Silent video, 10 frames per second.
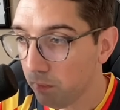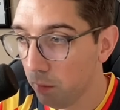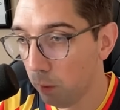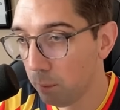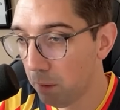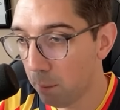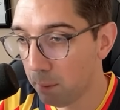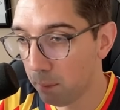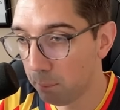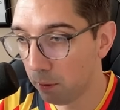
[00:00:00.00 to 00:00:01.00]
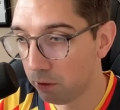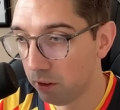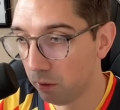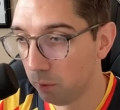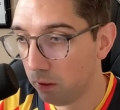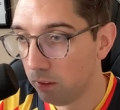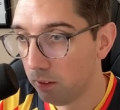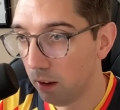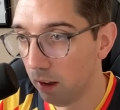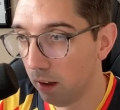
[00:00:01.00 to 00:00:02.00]
and we can pop him up here too.
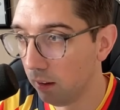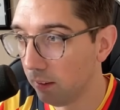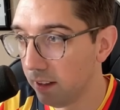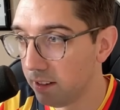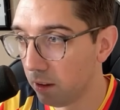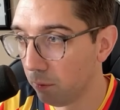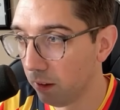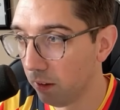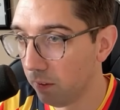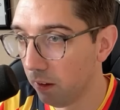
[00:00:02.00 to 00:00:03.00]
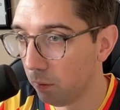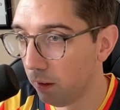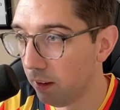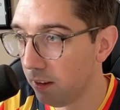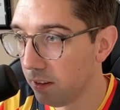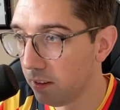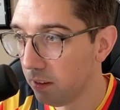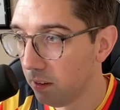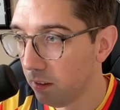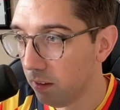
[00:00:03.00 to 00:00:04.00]
Let's get rid of the other ones,
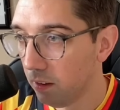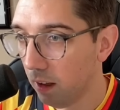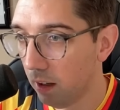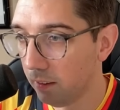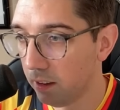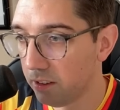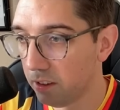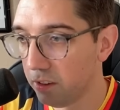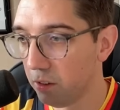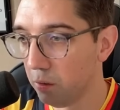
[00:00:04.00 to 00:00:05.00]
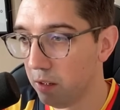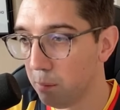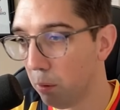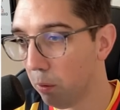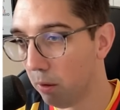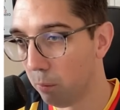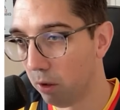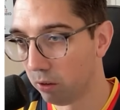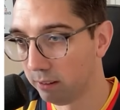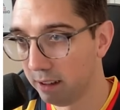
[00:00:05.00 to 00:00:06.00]
and let's just do Dibu and
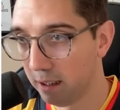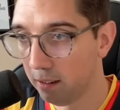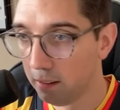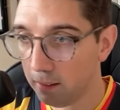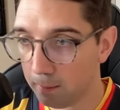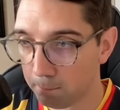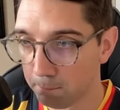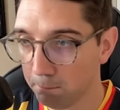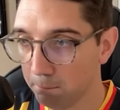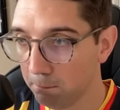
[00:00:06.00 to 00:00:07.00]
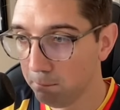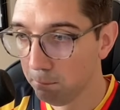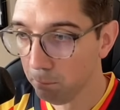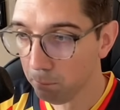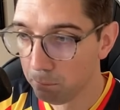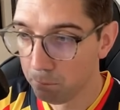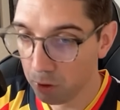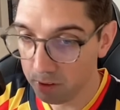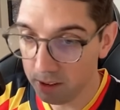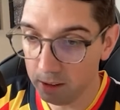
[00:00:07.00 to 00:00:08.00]
Juan Garcia. So
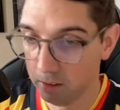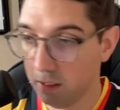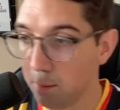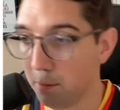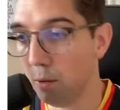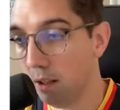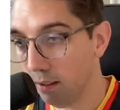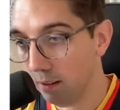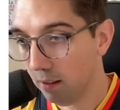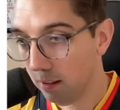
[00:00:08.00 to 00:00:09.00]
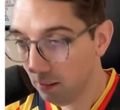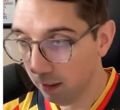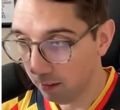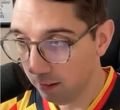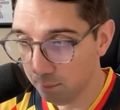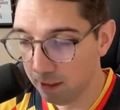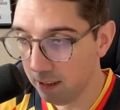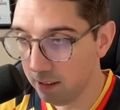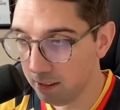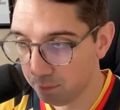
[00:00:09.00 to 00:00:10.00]
you say Dibu, yeah,
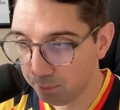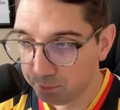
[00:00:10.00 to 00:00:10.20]
he's